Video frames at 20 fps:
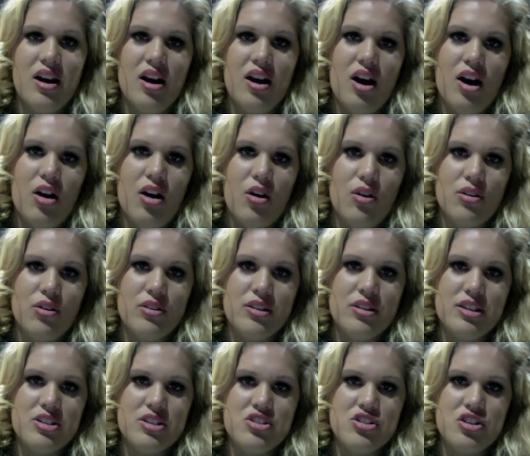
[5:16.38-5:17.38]
on
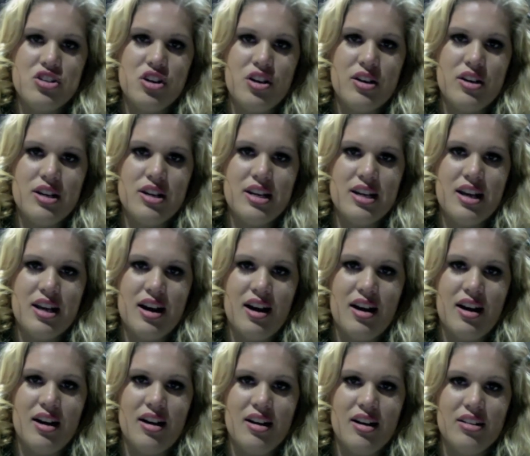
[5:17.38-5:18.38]
this journey
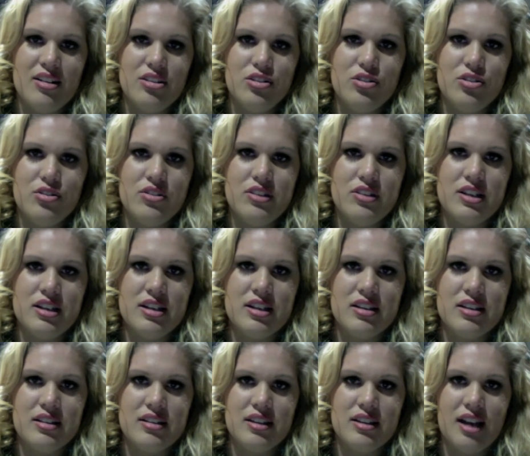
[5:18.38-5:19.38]
are
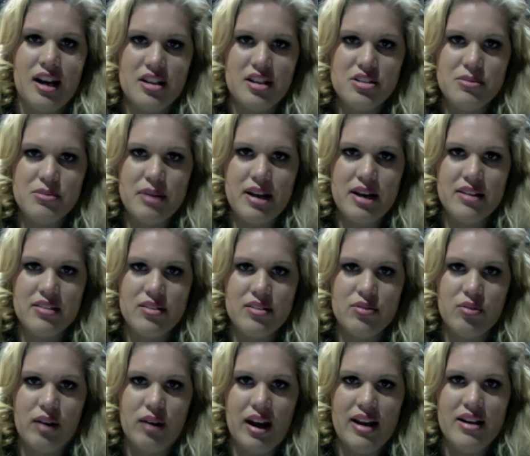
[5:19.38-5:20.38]
losing large amounts of
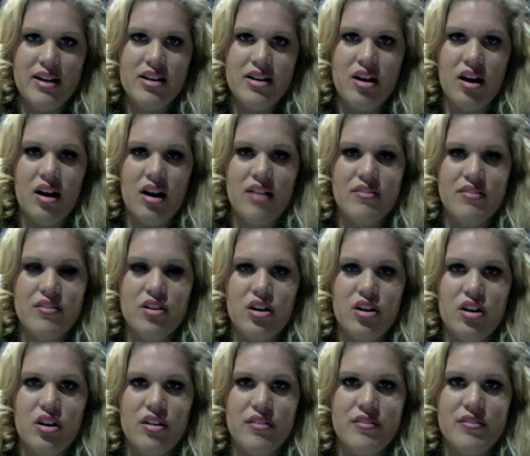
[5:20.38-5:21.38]
weight. I've
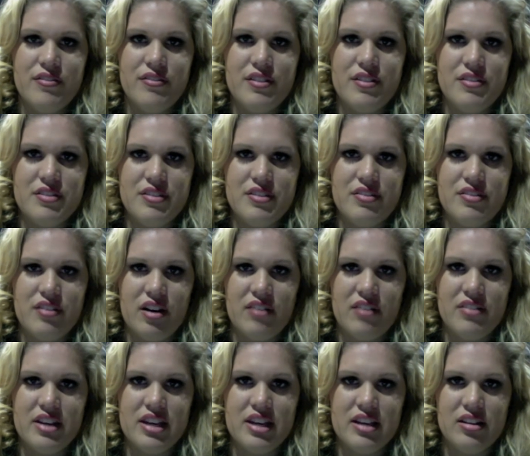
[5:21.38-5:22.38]
got 55
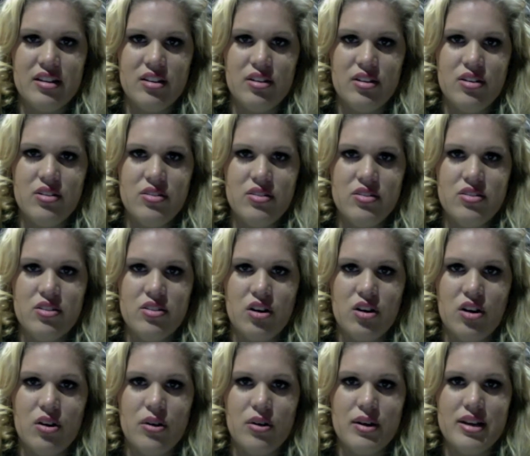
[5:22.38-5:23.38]
kilos, so
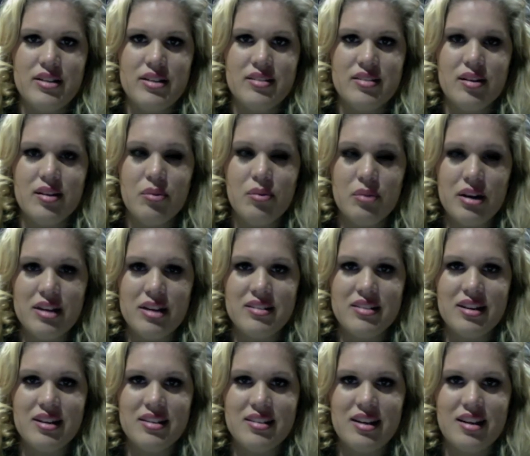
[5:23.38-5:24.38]
in some ways
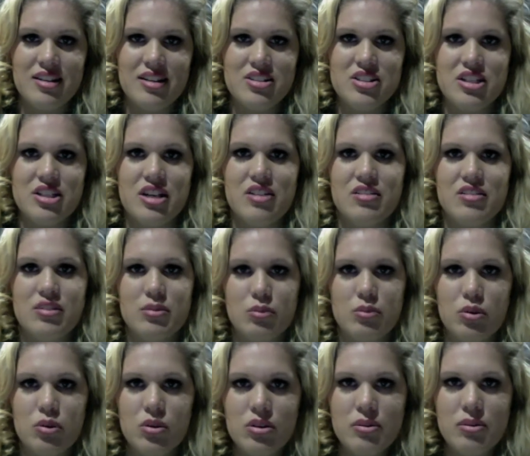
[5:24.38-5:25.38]
that's actually a
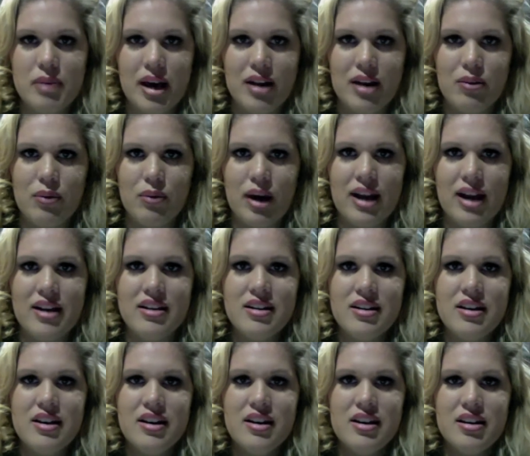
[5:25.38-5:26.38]
small amount of weight
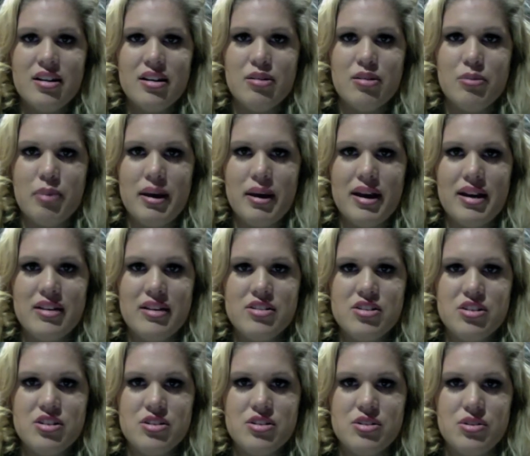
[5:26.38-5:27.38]
compared
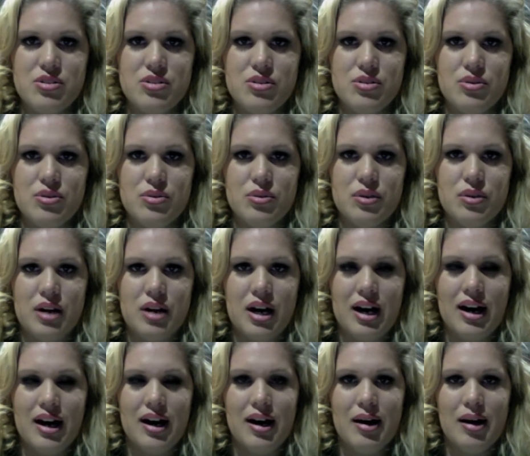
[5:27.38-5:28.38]
to
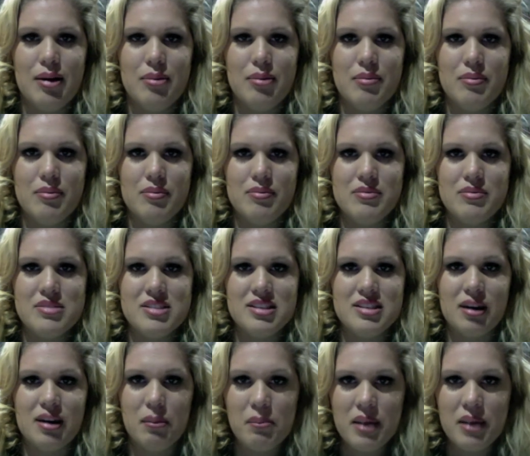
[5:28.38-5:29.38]

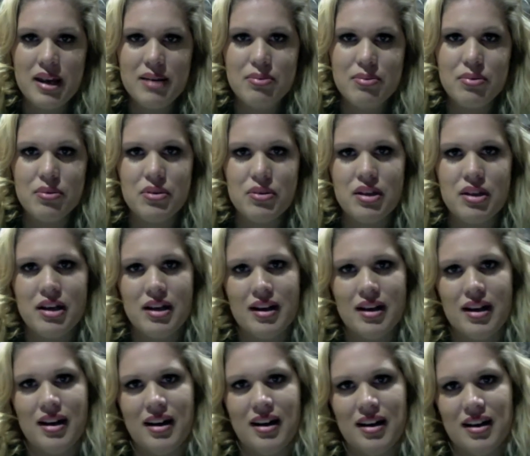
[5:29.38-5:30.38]
some people that
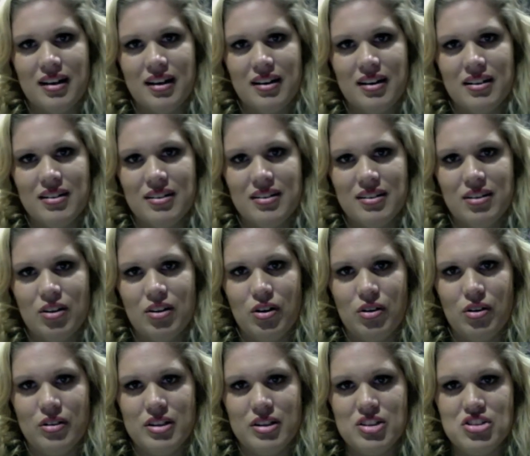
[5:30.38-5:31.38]
are
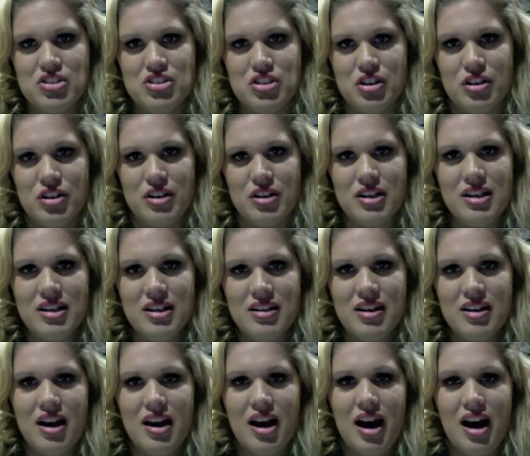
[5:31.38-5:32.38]
on this journey.
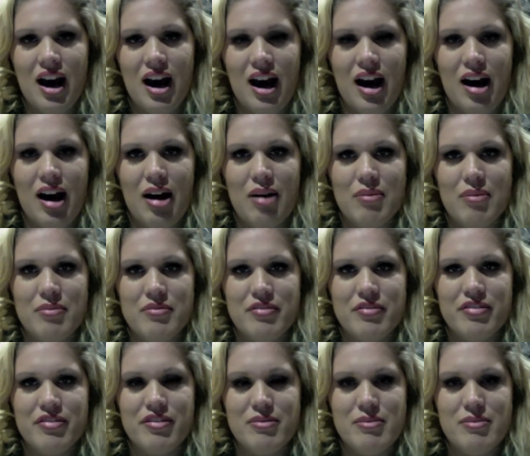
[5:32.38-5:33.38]

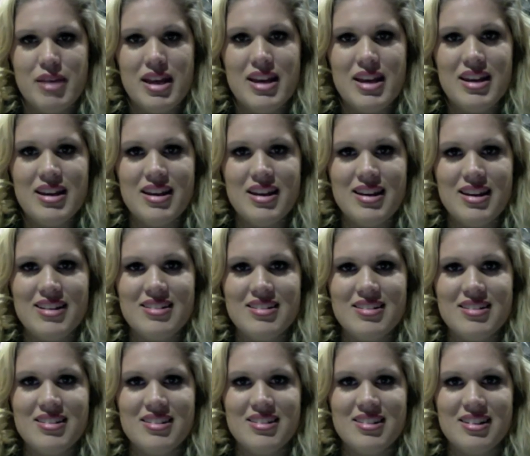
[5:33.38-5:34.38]
For me, it's
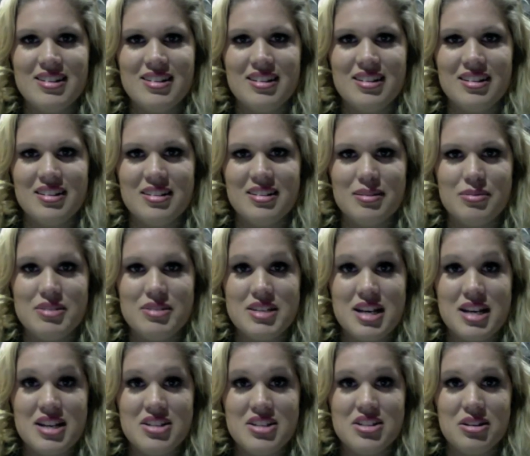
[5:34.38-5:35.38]
still a
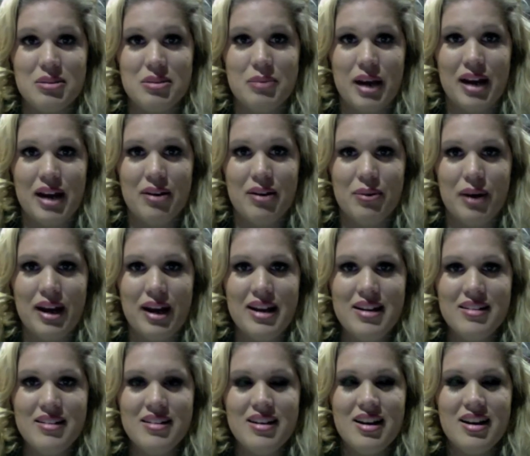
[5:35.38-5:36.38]
substantial amount of
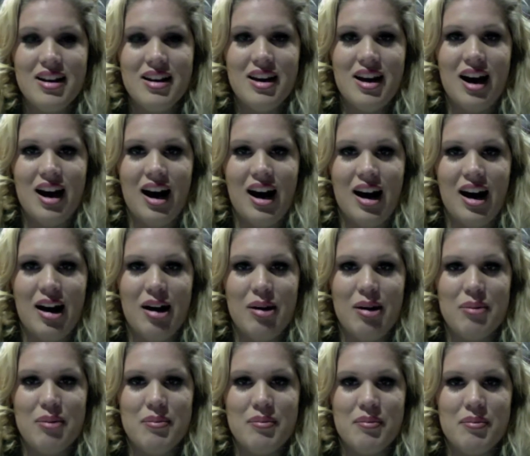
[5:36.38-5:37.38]
weight.
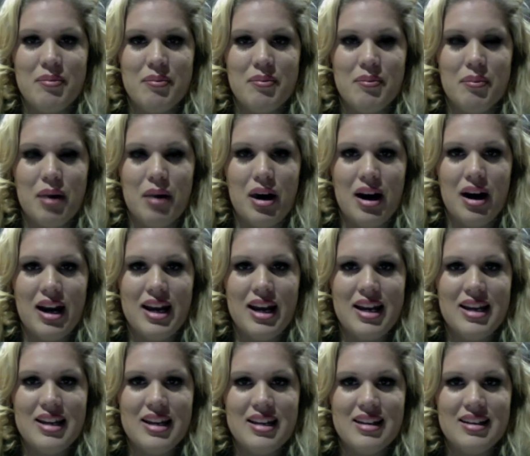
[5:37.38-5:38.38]

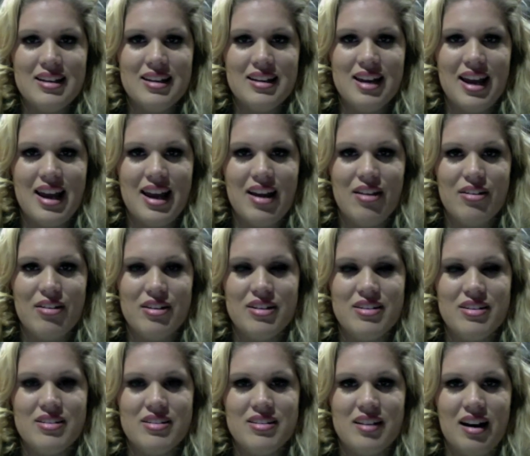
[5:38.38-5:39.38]
My
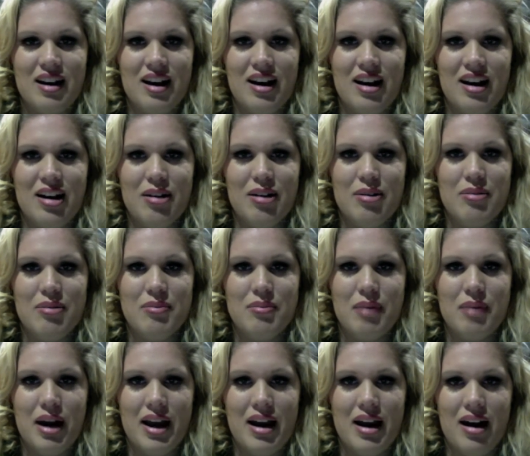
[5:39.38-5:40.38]
areas are
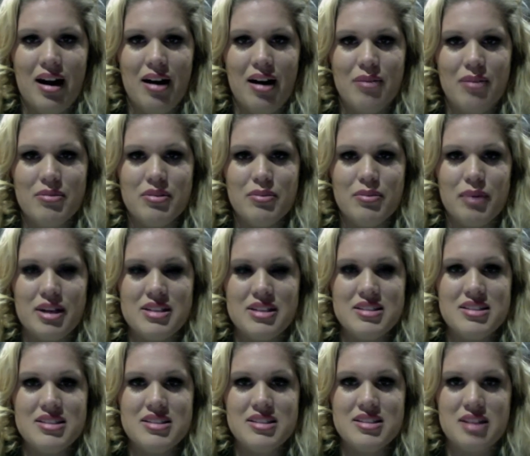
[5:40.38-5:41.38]
my arms, my
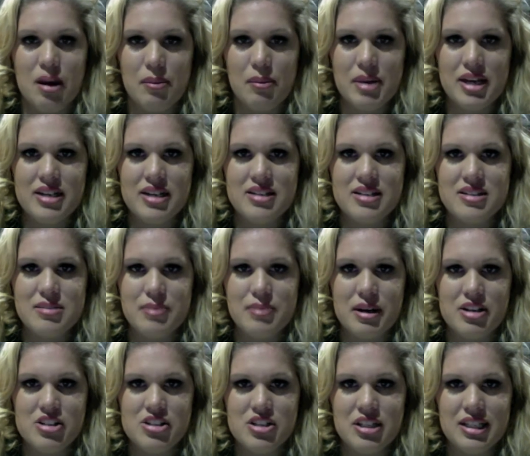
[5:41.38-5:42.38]
stomach
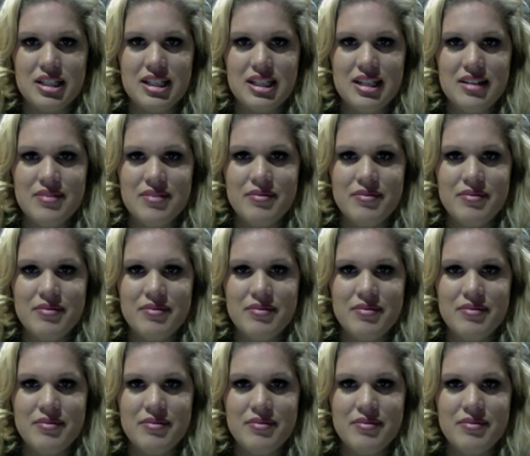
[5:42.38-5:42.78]
especially,